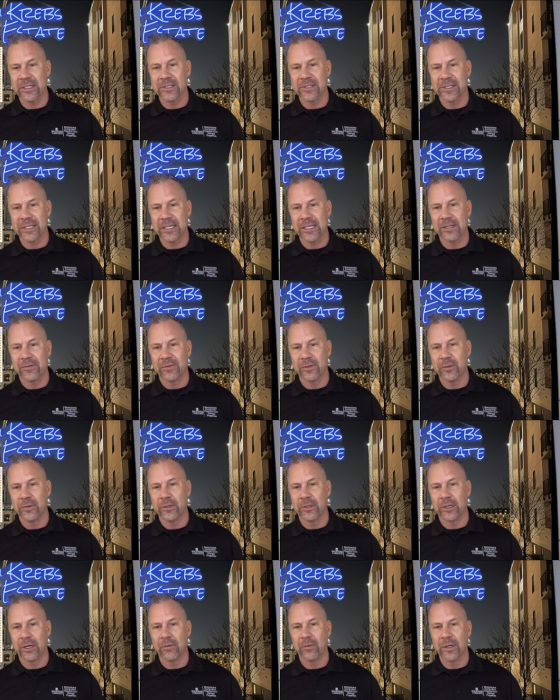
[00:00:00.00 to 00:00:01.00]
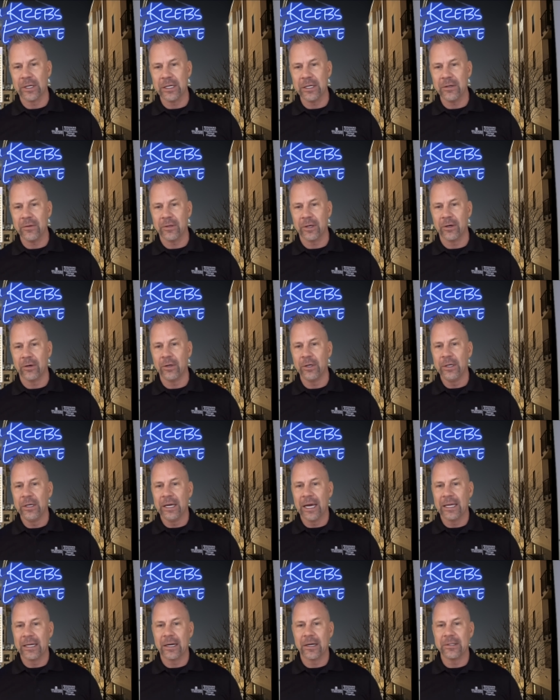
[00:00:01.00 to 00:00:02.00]
to see if you look over here though
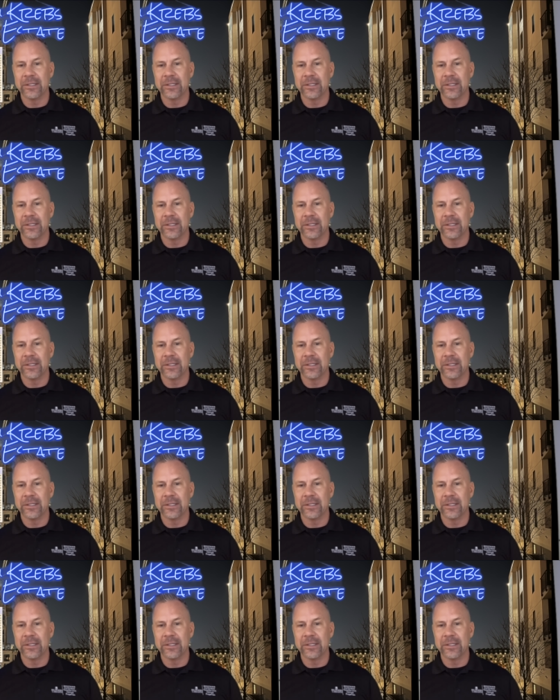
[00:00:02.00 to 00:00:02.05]
at our